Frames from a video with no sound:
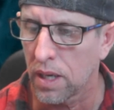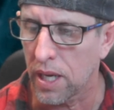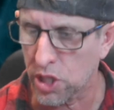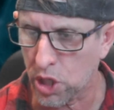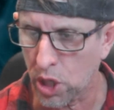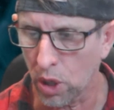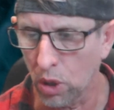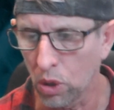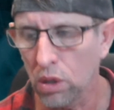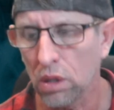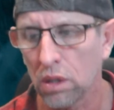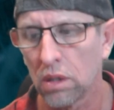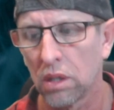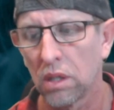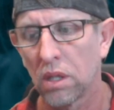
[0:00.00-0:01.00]

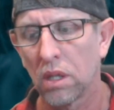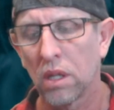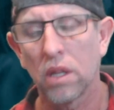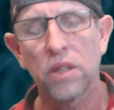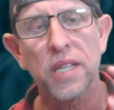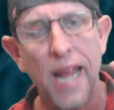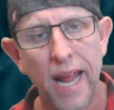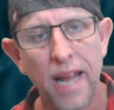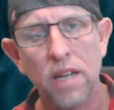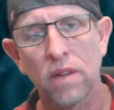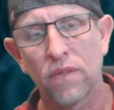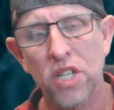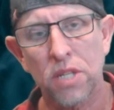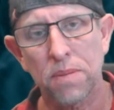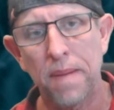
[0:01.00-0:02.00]
Until the end
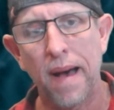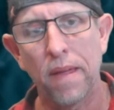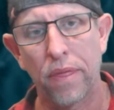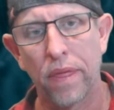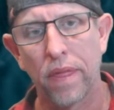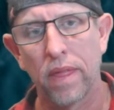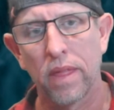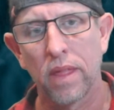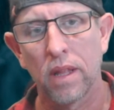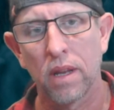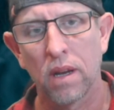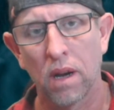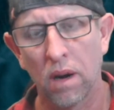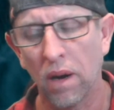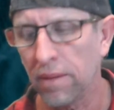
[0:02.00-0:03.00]
of this month.
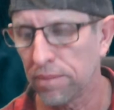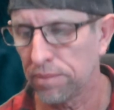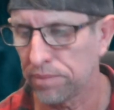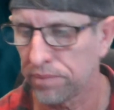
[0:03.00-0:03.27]
All right?